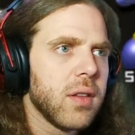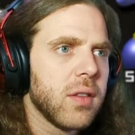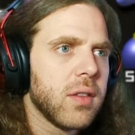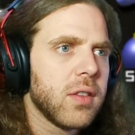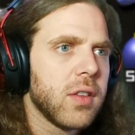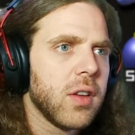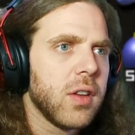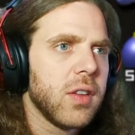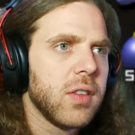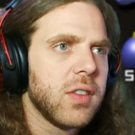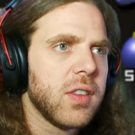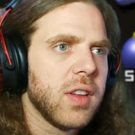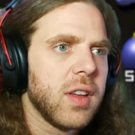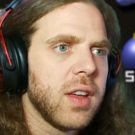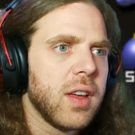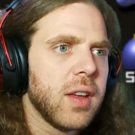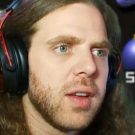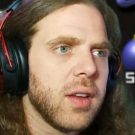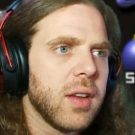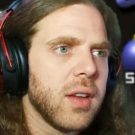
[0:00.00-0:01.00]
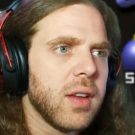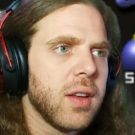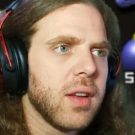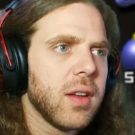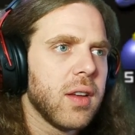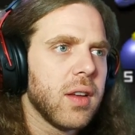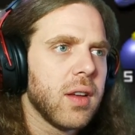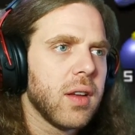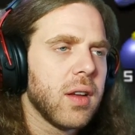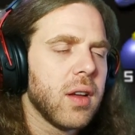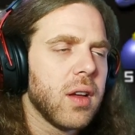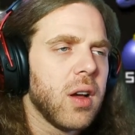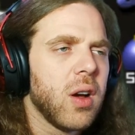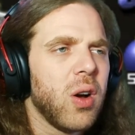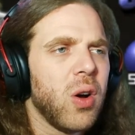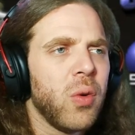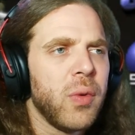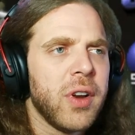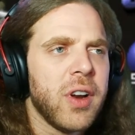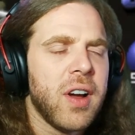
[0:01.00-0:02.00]
So you see...
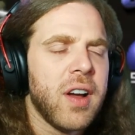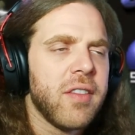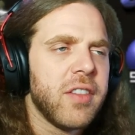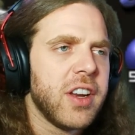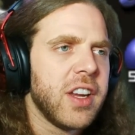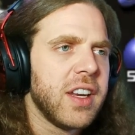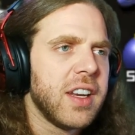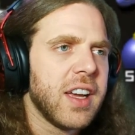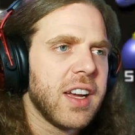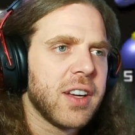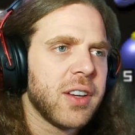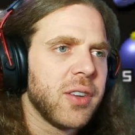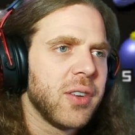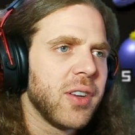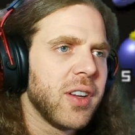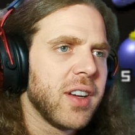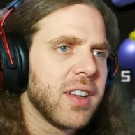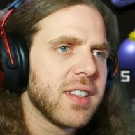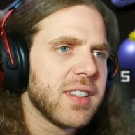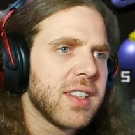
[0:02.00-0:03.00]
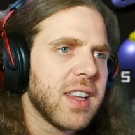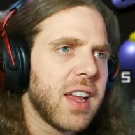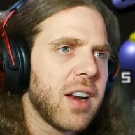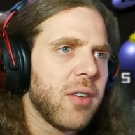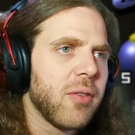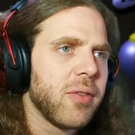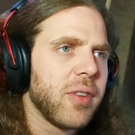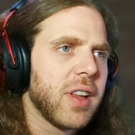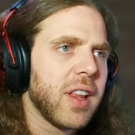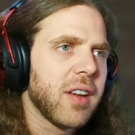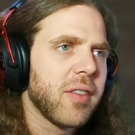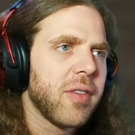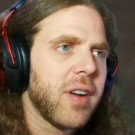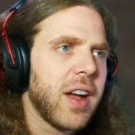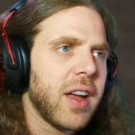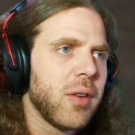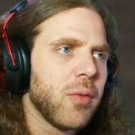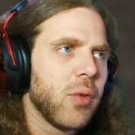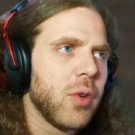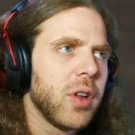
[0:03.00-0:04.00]
Oh, we don't have any Deku nuts. I don't feel like
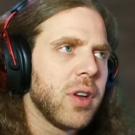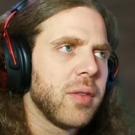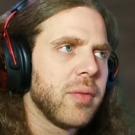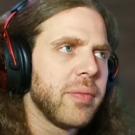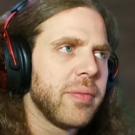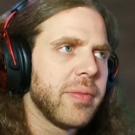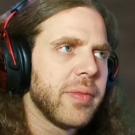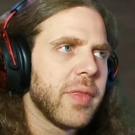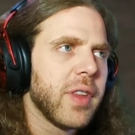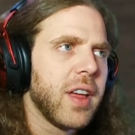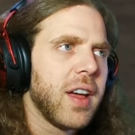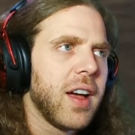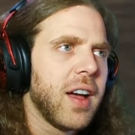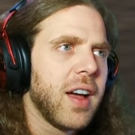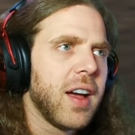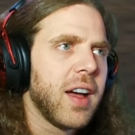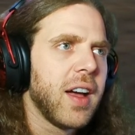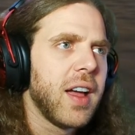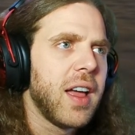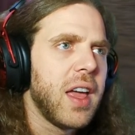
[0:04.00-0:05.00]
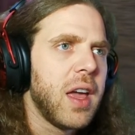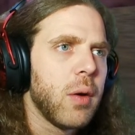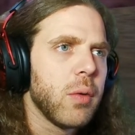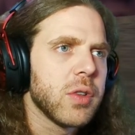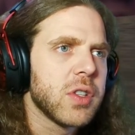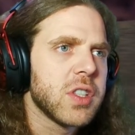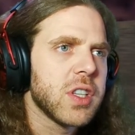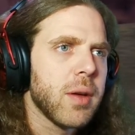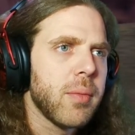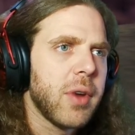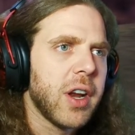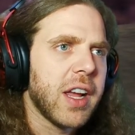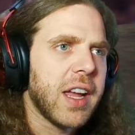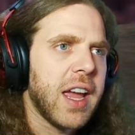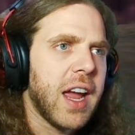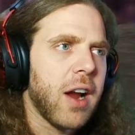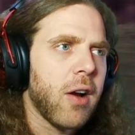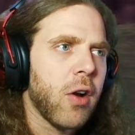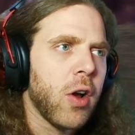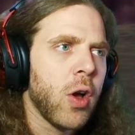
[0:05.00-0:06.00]
fighting one. It would summon a
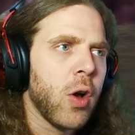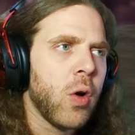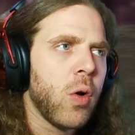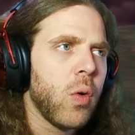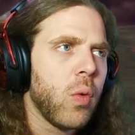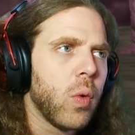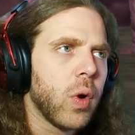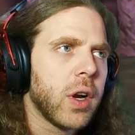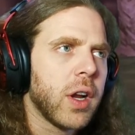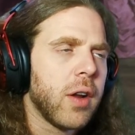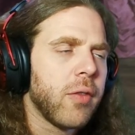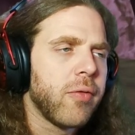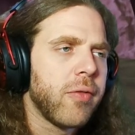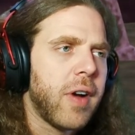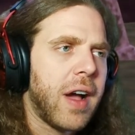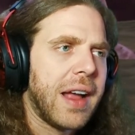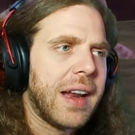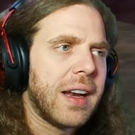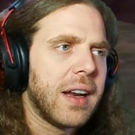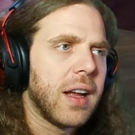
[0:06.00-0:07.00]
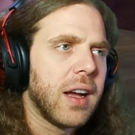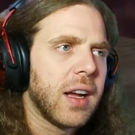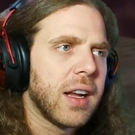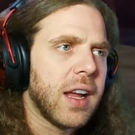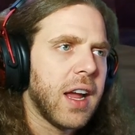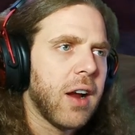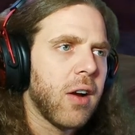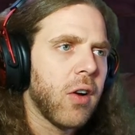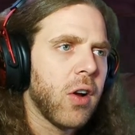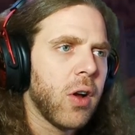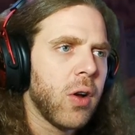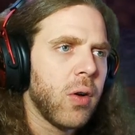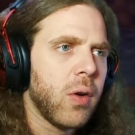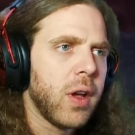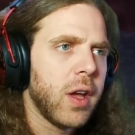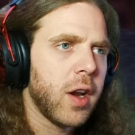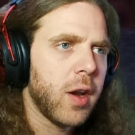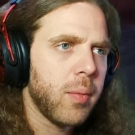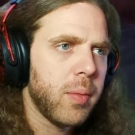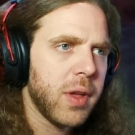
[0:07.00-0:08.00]
Garo. We're gonna fight a Garo
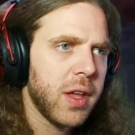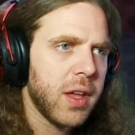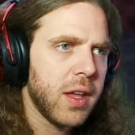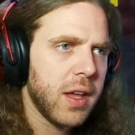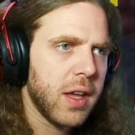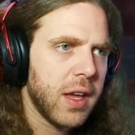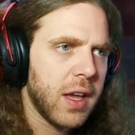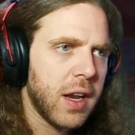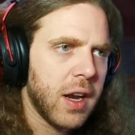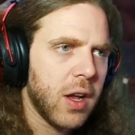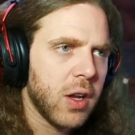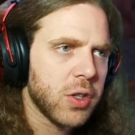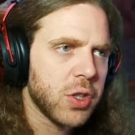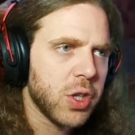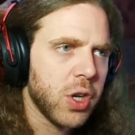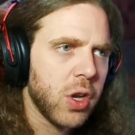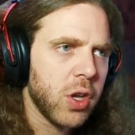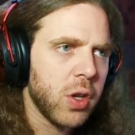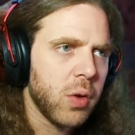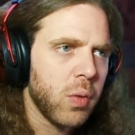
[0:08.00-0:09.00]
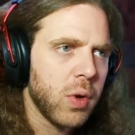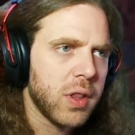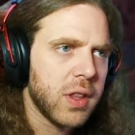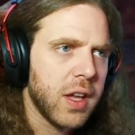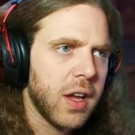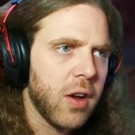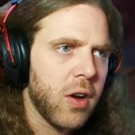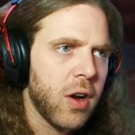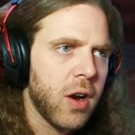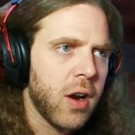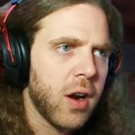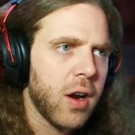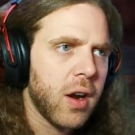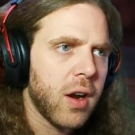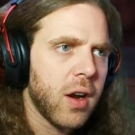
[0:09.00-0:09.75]
in a bit, and I'll show you what they are.